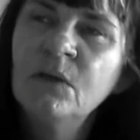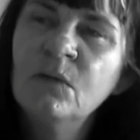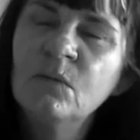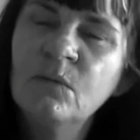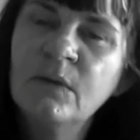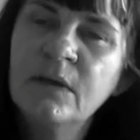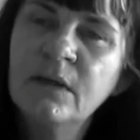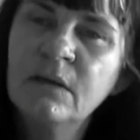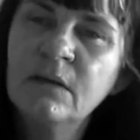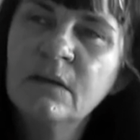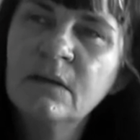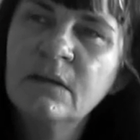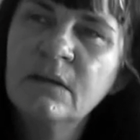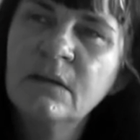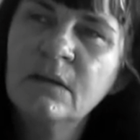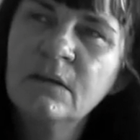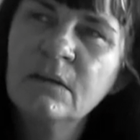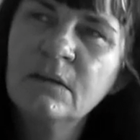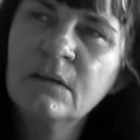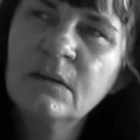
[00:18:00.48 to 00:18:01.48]
where
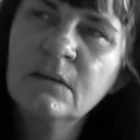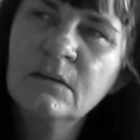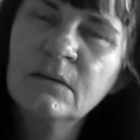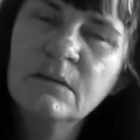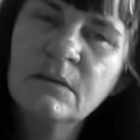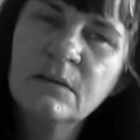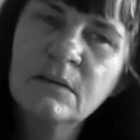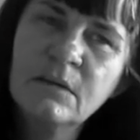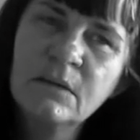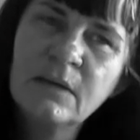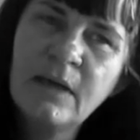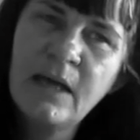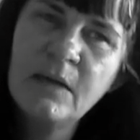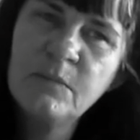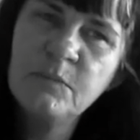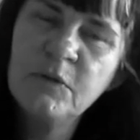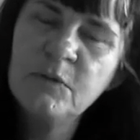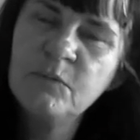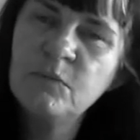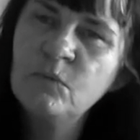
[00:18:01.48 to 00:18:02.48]
gay
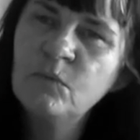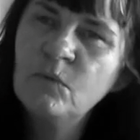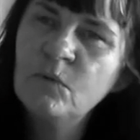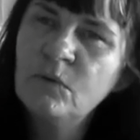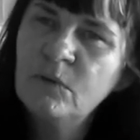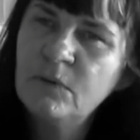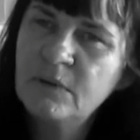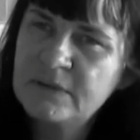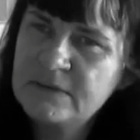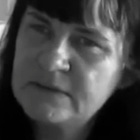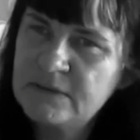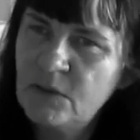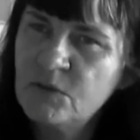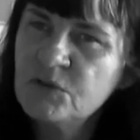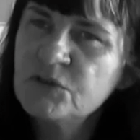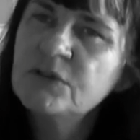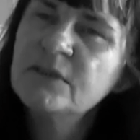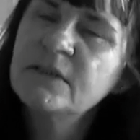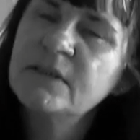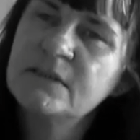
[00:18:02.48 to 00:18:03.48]
people were
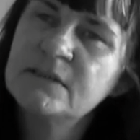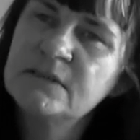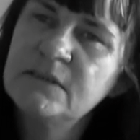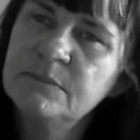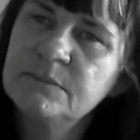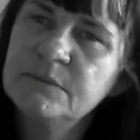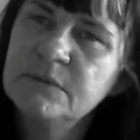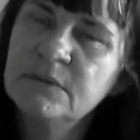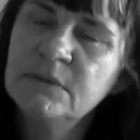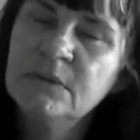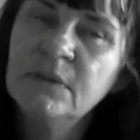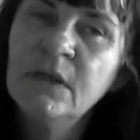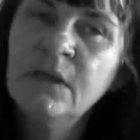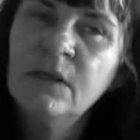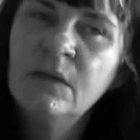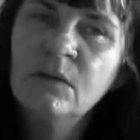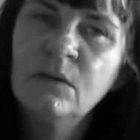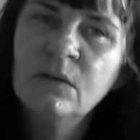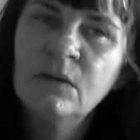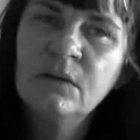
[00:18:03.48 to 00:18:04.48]
socially accepted,
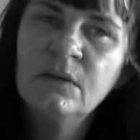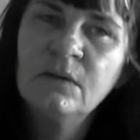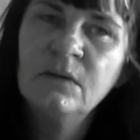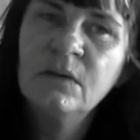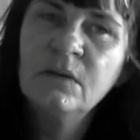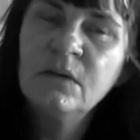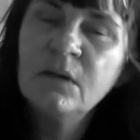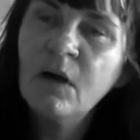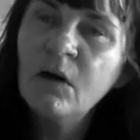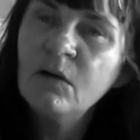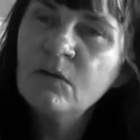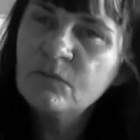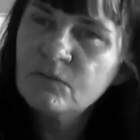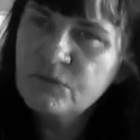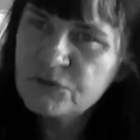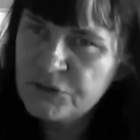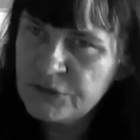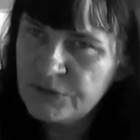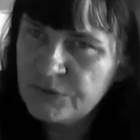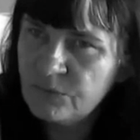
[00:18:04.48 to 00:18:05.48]
in the
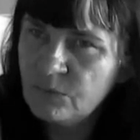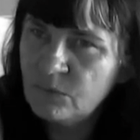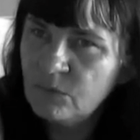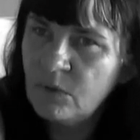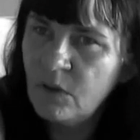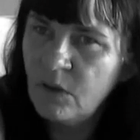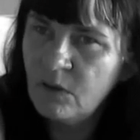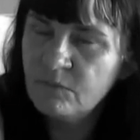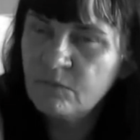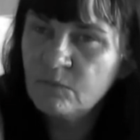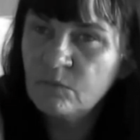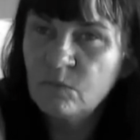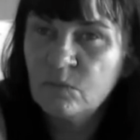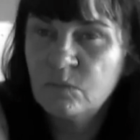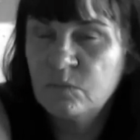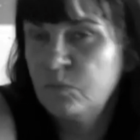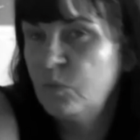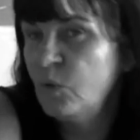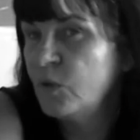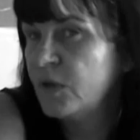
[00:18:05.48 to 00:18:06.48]

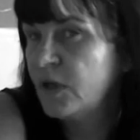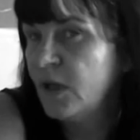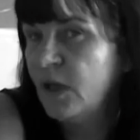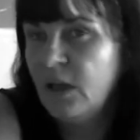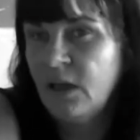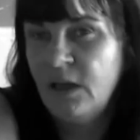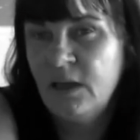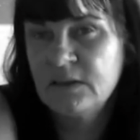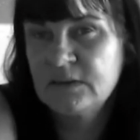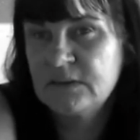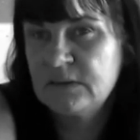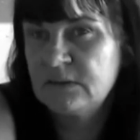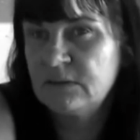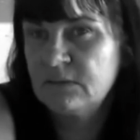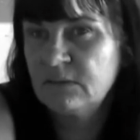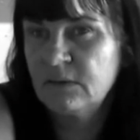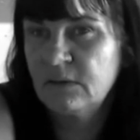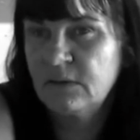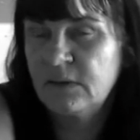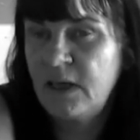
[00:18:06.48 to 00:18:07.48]
overall working
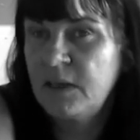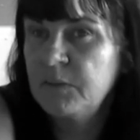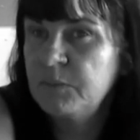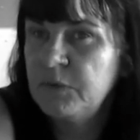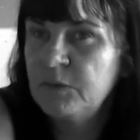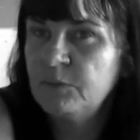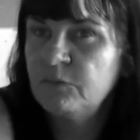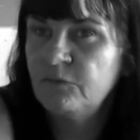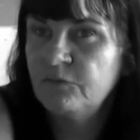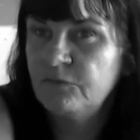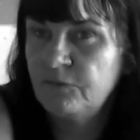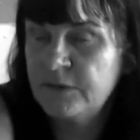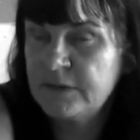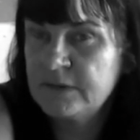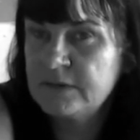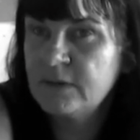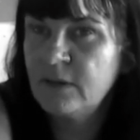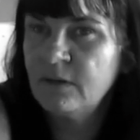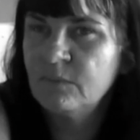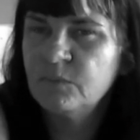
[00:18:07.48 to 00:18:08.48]
class gay people, for
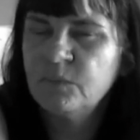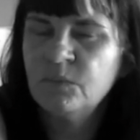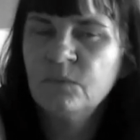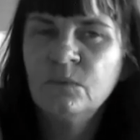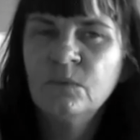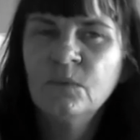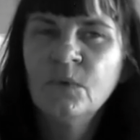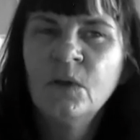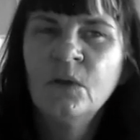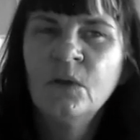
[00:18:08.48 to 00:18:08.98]
example,